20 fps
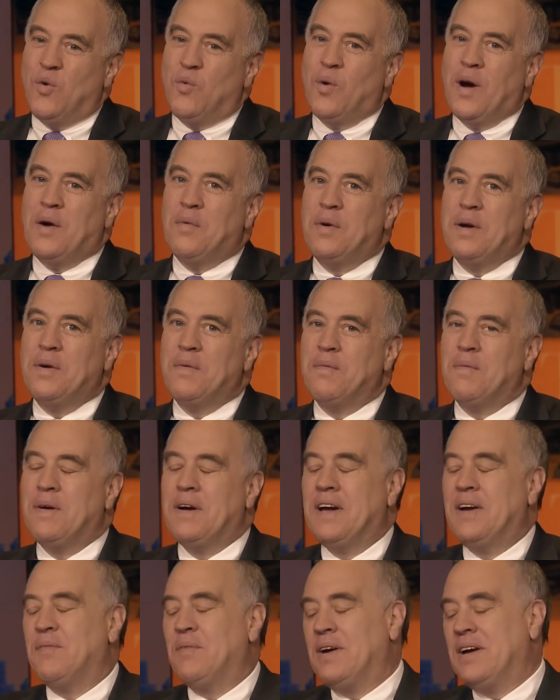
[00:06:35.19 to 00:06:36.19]
well, do we, all of
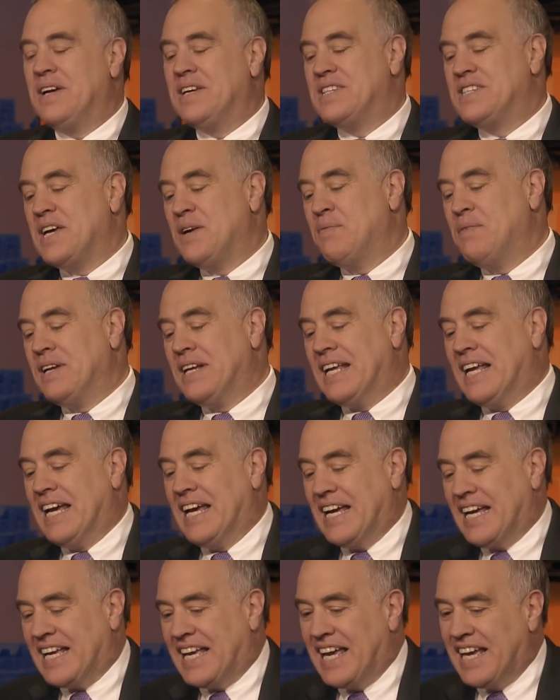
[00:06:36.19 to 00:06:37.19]
this? We, someone
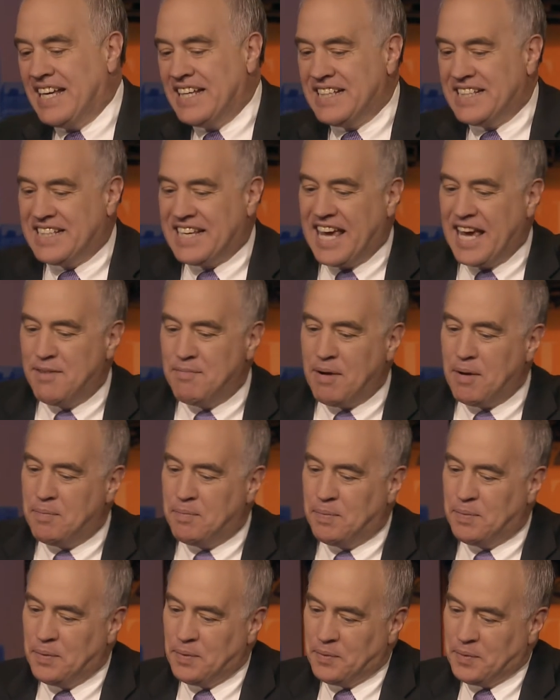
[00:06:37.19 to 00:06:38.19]
uh, came up
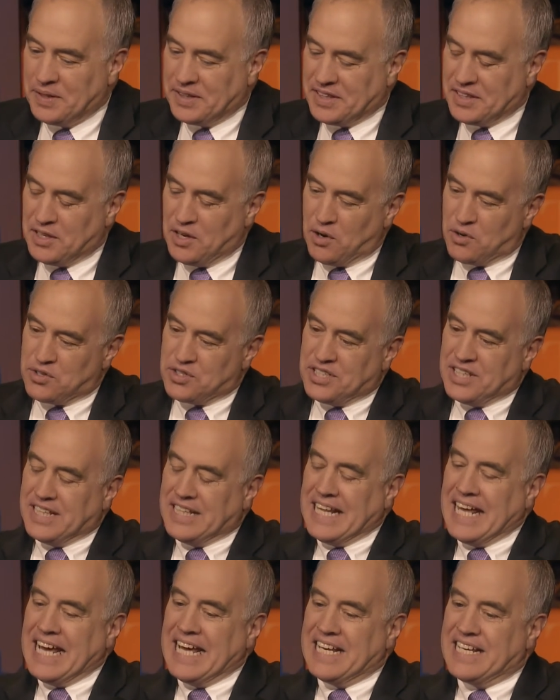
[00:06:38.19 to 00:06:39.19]
with the notion
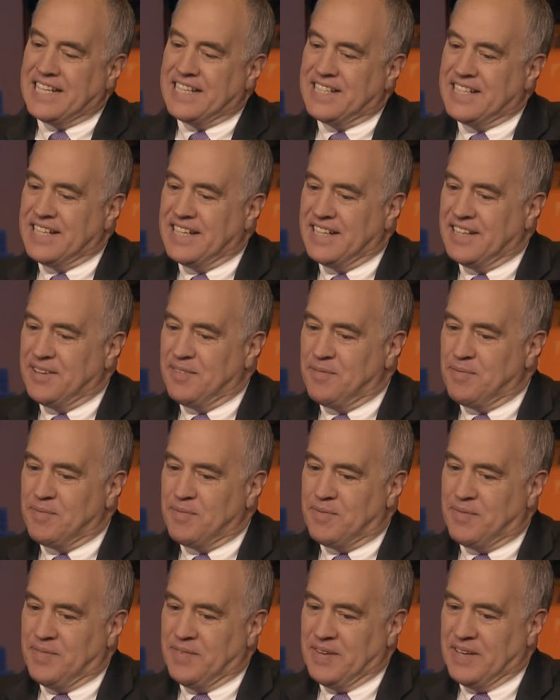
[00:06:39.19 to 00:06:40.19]
that. Um,
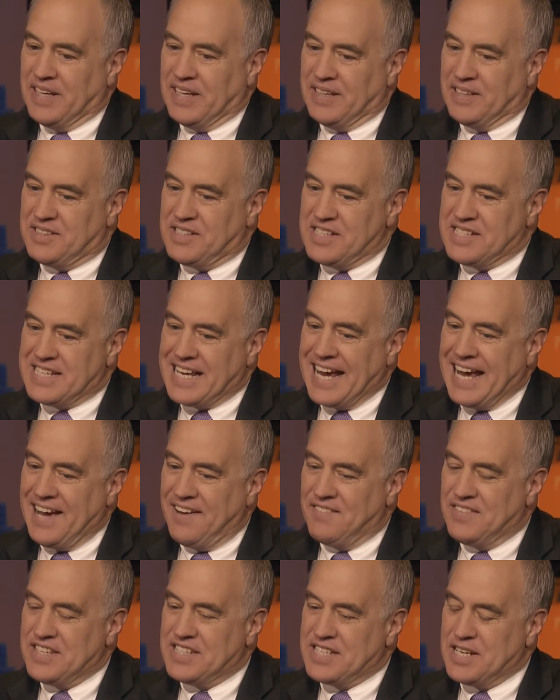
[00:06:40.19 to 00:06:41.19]
since I
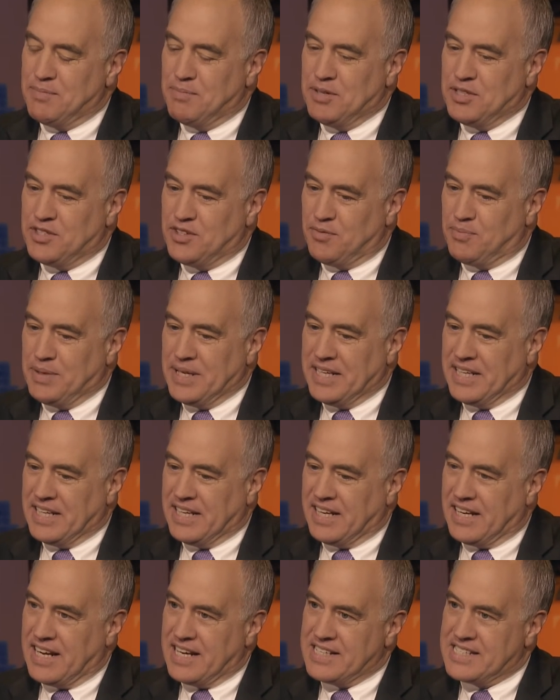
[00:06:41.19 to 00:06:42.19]
have this image of being
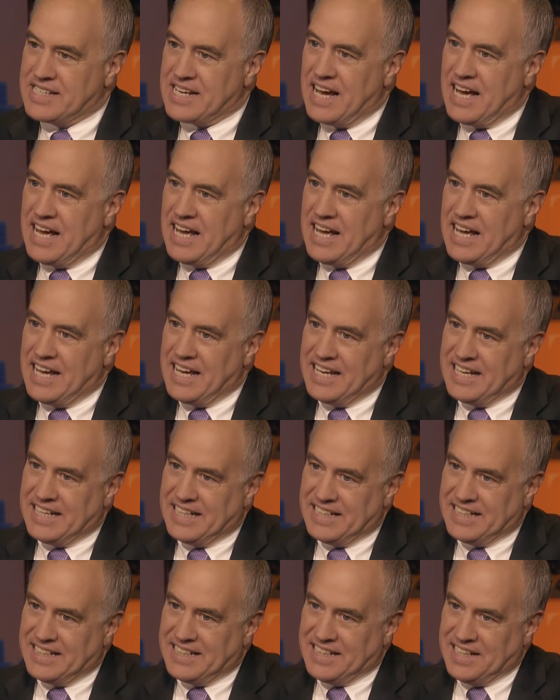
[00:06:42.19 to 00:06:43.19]
a nice guy
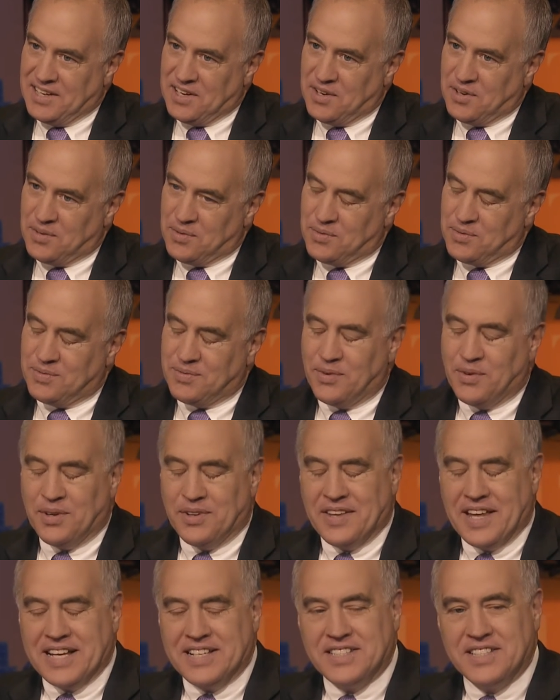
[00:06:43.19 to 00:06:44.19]
and you know all
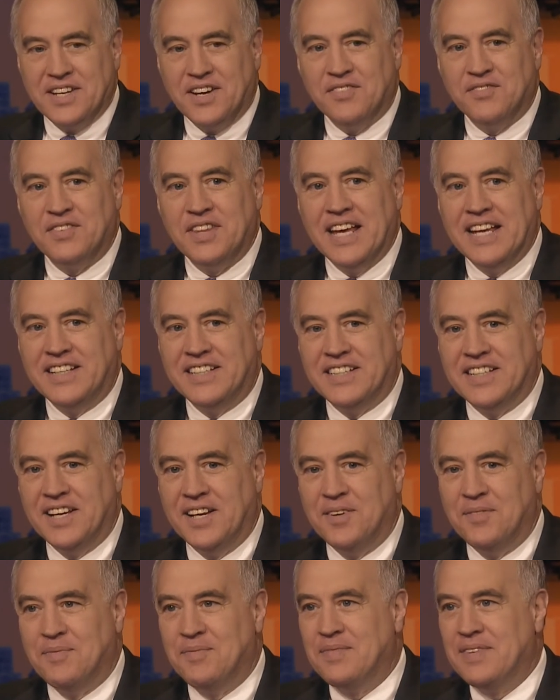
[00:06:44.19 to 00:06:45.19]
that stuff. That which um,
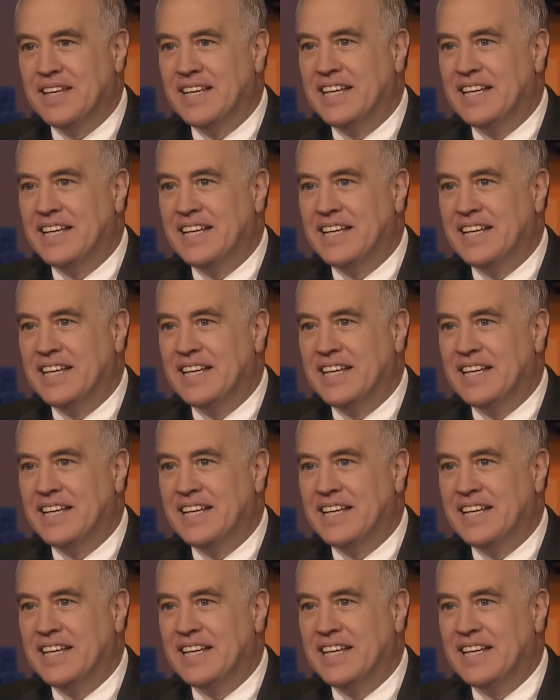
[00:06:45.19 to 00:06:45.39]
is